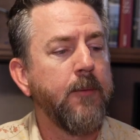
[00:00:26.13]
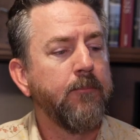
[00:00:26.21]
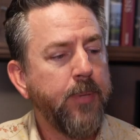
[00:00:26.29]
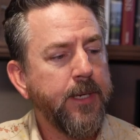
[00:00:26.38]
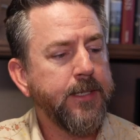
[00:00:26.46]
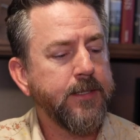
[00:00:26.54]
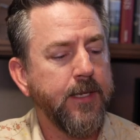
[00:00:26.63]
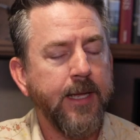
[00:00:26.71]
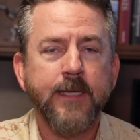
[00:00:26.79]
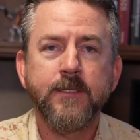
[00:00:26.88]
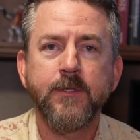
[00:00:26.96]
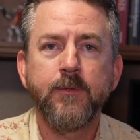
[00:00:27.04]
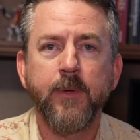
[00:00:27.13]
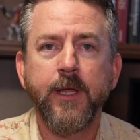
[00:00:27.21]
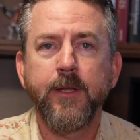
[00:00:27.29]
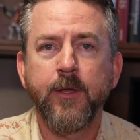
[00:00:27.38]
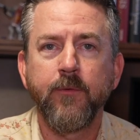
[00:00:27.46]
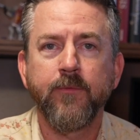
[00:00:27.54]
But as you
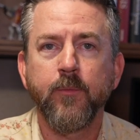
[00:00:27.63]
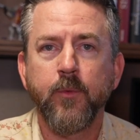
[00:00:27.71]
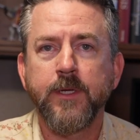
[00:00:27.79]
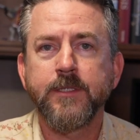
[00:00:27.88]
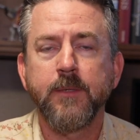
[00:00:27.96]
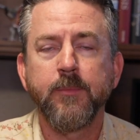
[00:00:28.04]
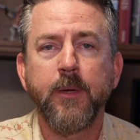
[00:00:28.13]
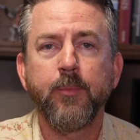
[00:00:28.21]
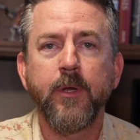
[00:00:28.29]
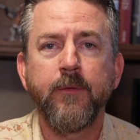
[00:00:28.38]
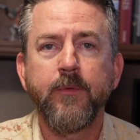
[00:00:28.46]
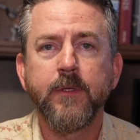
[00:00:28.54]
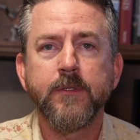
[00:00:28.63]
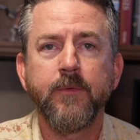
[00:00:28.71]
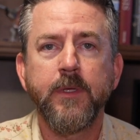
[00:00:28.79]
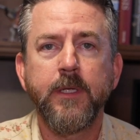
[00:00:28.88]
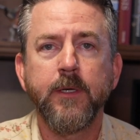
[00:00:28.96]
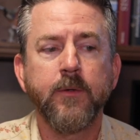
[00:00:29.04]
might know from watching my previous
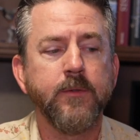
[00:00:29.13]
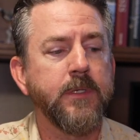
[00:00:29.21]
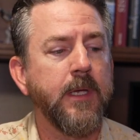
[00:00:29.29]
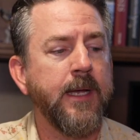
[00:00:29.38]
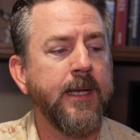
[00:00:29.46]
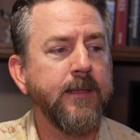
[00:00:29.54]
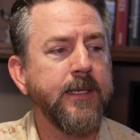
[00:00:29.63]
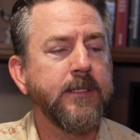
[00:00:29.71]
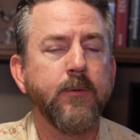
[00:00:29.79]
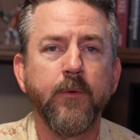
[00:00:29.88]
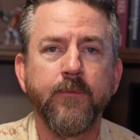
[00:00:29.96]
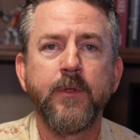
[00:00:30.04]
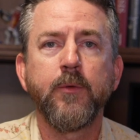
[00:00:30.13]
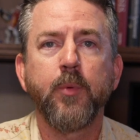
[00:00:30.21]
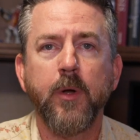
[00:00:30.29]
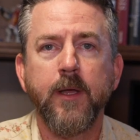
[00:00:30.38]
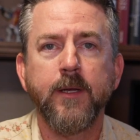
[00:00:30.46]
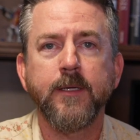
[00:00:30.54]
videos, I like to review
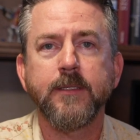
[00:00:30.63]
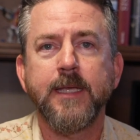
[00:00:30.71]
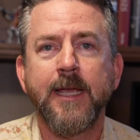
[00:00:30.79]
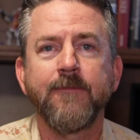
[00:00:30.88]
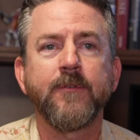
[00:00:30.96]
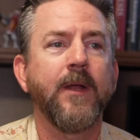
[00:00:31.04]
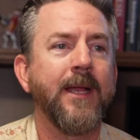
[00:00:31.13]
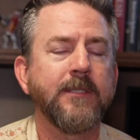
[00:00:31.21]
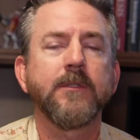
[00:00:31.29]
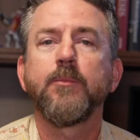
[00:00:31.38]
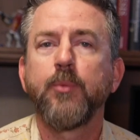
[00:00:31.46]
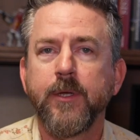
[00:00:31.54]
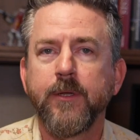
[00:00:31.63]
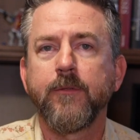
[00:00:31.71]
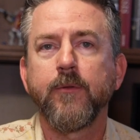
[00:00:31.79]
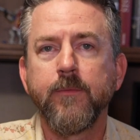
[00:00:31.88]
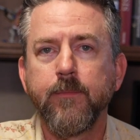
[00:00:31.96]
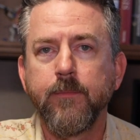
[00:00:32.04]
products after actually putting
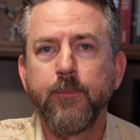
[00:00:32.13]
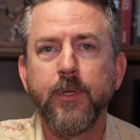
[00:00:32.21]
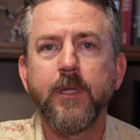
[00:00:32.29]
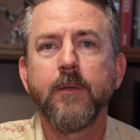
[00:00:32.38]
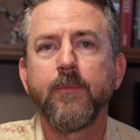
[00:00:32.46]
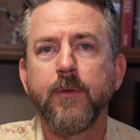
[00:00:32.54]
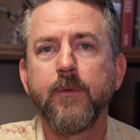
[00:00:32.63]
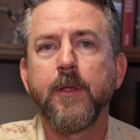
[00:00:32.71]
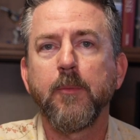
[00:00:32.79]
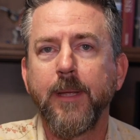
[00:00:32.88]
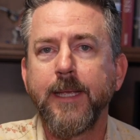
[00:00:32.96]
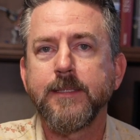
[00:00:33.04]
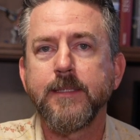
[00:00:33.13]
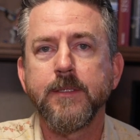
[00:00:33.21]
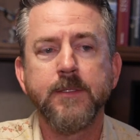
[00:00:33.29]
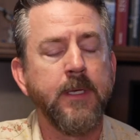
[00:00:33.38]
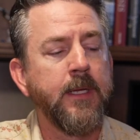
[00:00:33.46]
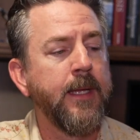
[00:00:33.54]
them through their
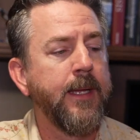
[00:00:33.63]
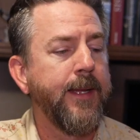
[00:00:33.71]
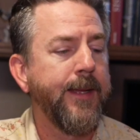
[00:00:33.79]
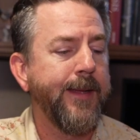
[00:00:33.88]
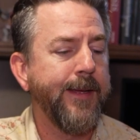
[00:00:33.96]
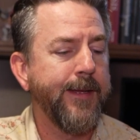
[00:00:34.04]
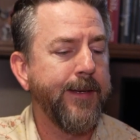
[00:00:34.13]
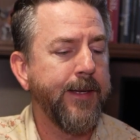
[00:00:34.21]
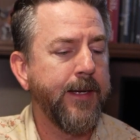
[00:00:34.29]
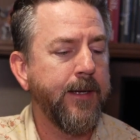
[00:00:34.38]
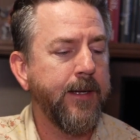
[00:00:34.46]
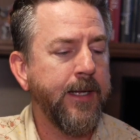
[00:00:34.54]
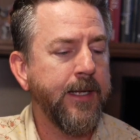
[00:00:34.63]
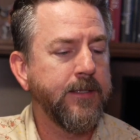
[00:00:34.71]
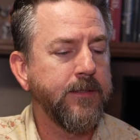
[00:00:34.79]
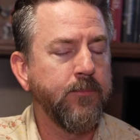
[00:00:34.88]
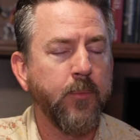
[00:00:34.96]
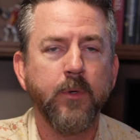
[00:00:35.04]
paces
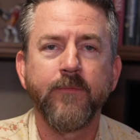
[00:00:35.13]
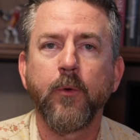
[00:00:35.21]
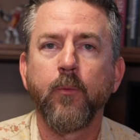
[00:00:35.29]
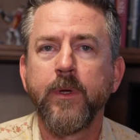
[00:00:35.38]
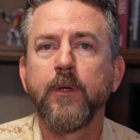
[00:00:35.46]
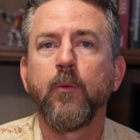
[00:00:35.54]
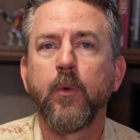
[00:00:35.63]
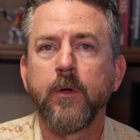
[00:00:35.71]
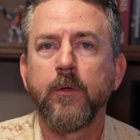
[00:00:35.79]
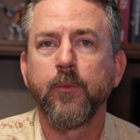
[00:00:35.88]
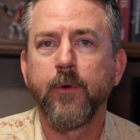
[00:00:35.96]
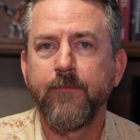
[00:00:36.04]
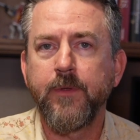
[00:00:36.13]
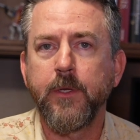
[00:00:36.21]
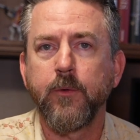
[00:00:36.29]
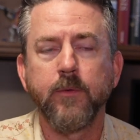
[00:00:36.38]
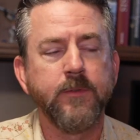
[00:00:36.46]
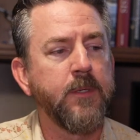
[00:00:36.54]
and more of a real world
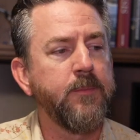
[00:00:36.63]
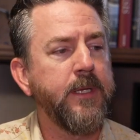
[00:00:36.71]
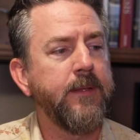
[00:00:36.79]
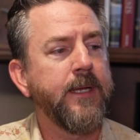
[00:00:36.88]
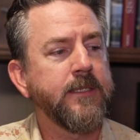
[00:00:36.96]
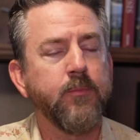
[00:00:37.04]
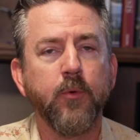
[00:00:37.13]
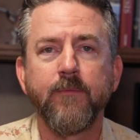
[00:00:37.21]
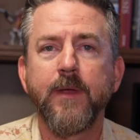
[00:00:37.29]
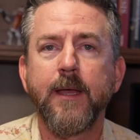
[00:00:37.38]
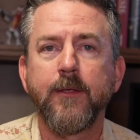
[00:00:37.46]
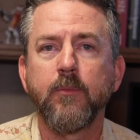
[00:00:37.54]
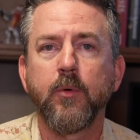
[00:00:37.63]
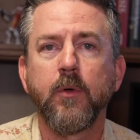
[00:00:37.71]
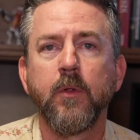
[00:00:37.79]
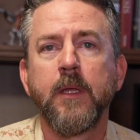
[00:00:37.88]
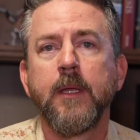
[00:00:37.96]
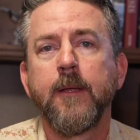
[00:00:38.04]
review. To me, that's more
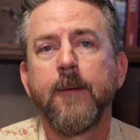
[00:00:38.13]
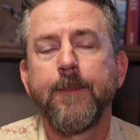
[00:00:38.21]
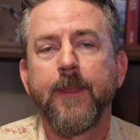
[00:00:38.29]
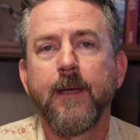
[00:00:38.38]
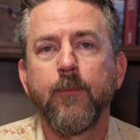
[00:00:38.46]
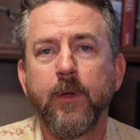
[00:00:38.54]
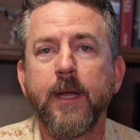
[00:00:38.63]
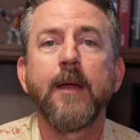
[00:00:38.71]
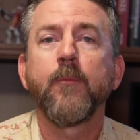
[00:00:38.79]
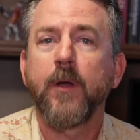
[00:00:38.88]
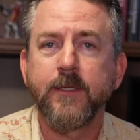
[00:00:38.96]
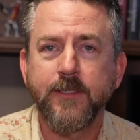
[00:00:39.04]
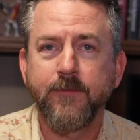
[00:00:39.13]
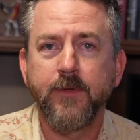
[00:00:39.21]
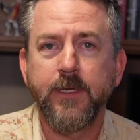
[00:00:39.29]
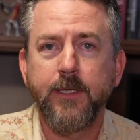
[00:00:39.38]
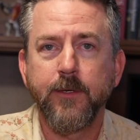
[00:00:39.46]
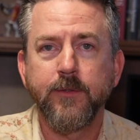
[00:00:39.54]
valuable when I'm watching
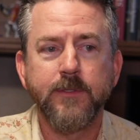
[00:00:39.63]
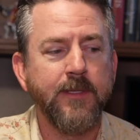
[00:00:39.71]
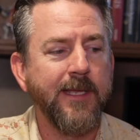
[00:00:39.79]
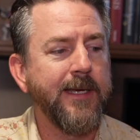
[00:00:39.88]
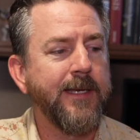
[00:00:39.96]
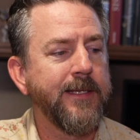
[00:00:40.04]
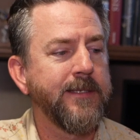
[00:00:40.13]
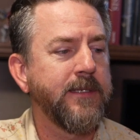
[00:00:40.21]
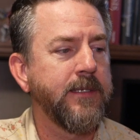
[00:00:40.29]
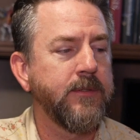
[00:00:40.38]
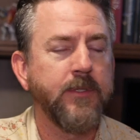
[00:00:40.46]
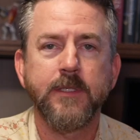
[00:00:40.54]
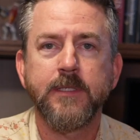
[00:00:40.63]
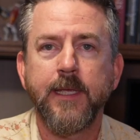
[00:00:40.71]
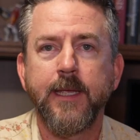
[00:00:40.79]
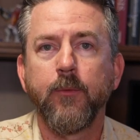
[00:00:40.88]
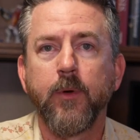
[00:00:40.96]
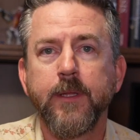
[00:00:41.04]
videos than it is to just
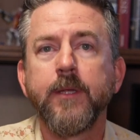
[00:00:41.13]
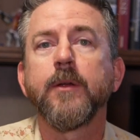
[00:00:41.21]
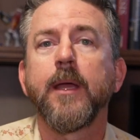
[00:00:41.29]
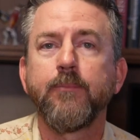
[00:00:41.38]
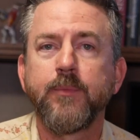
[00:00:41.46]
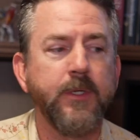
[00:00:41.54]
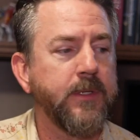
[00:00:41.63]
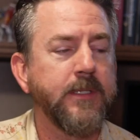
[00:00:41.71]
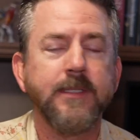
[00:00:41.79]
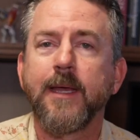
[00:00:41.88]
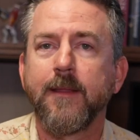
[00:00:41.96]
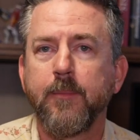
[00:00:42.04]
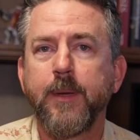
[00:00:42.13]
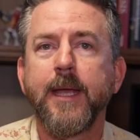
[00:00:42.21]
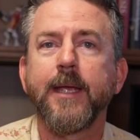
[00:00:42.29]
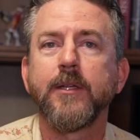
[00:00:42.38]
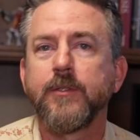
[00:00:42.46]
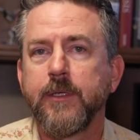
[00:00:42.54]
say, well, here I took this out of the
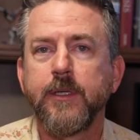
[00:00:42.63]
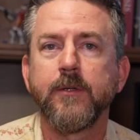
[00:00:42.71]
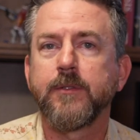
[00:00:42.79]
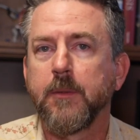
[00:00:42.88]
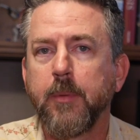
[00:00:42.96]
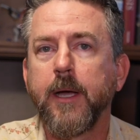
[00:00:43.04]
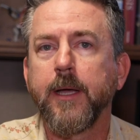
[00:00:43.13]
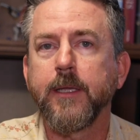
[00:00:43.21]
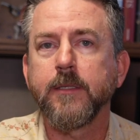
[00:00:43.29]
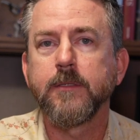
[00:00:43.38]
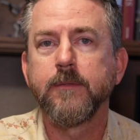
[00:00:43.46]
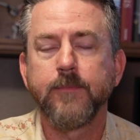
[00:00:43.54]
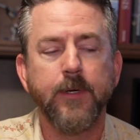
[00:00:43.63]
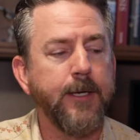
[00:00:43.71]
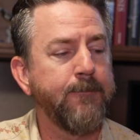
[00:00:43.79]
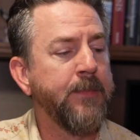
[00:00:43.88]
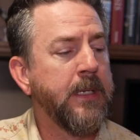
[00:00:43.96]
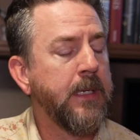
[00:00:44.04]
package and here's the pockets,
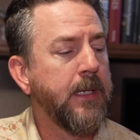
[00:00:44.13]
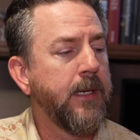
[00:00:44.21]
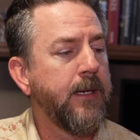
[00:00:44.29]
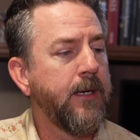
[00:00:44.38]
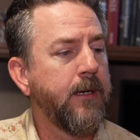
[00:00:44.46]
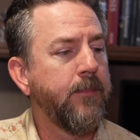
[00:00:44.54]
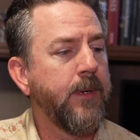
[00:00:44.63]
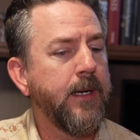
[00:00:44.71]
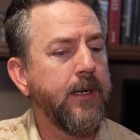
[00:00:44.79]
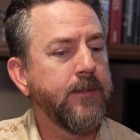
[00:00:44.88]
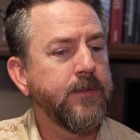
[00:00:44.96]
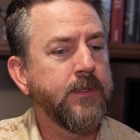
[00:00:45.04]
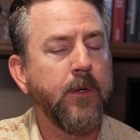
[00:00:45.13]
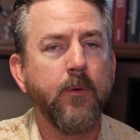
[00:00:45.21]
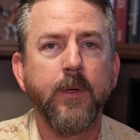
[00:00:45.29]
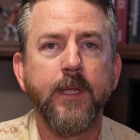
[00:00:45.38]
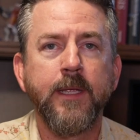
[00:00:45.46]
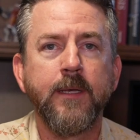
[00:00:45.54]
right?
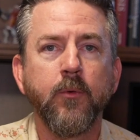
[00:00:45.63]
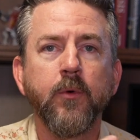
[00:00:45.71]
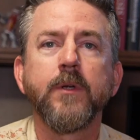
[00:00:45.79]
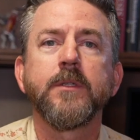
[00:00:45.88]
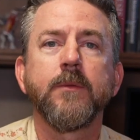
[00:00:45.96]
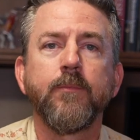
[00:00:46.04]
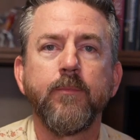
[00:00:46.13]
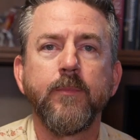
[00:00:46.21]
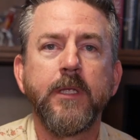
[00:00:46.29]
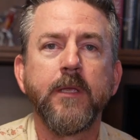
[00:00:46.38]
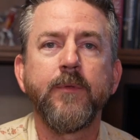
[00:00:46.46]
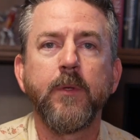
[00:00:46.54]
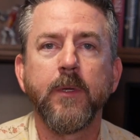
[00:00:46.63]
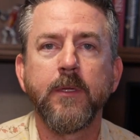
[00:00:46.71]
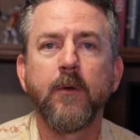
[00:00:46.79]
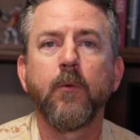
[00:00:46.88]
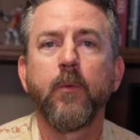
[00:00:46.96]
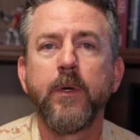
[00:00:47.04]
So in order to give you a
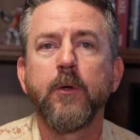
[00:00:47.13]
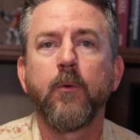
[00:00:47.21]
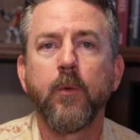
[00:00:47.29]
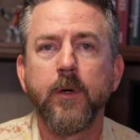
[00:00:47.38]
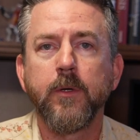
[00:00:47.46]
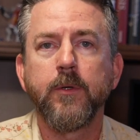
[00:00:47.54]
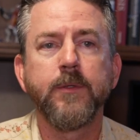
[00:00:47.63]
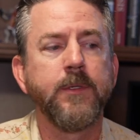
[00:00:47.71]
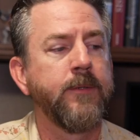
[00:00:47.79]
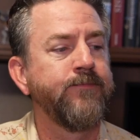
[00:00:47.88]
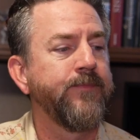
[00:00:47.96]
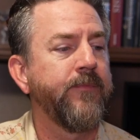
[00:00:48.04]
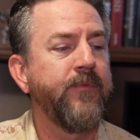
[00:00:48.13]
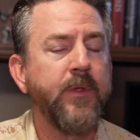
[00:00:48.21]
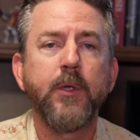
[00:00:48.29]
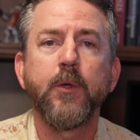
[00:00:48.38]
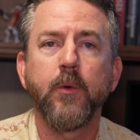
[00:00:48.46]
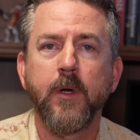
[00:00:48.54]
little real world
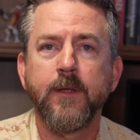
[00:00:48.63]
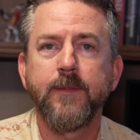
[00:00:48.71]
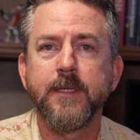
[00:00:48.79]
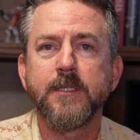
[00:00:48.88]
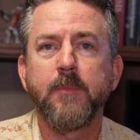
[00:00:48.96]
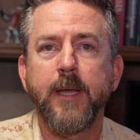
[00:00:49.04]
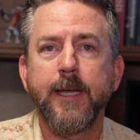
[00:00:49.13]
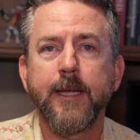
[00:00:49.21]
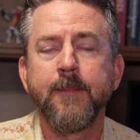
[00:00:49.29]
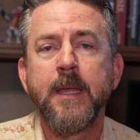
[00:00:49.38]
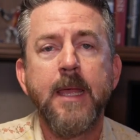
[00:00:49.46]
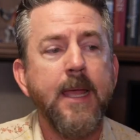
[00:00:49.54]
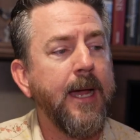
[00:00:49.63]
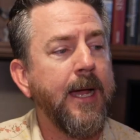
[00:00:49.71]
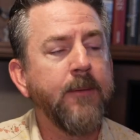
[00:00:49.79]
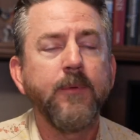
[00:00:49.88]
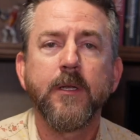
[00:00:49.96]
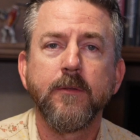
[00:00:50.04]
view on this bag,
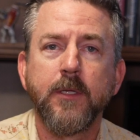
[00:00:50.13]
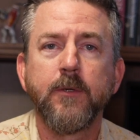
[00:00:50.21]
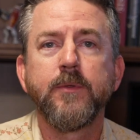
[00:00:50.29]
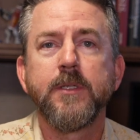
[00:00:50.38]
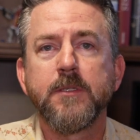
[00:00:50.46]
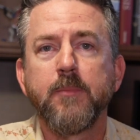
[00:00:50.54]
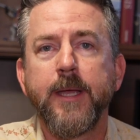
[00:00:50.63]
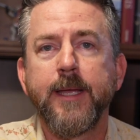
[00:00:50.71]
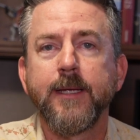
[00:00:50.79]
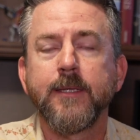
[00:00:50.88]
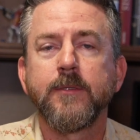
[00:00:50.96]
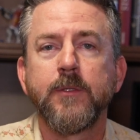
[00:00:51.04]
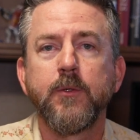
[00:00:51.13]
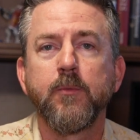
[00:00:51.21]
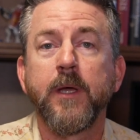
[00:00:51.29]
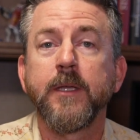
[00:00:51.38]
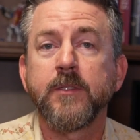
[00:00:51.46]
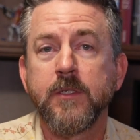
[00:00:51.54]
I'm going to loan this bag to
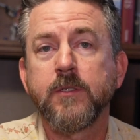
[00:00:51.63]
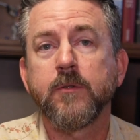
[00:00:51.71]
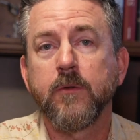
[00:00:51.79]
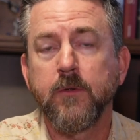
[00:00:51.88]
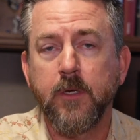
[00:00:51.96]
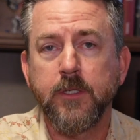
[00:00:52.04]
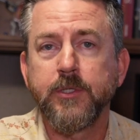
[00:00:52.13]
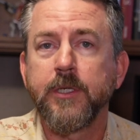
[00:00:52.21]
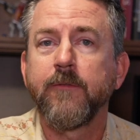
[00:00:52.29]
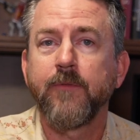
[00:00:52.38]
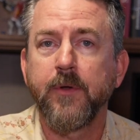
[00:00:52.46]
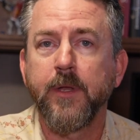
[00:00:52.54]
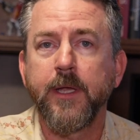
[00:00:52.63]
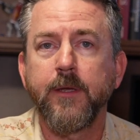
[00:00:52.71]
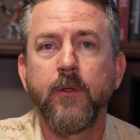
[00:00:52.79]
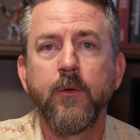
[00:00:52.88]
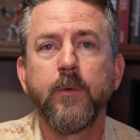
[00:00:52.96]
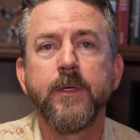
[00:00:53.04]
my sister-in-law, Jennifer Knight,
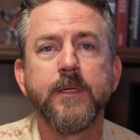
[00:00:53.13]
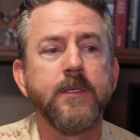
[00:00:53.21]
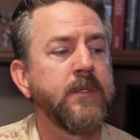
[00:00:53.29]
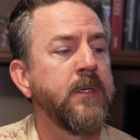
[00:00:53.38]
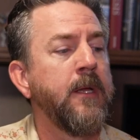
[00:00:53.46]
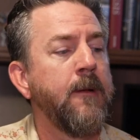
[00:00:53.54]
who is,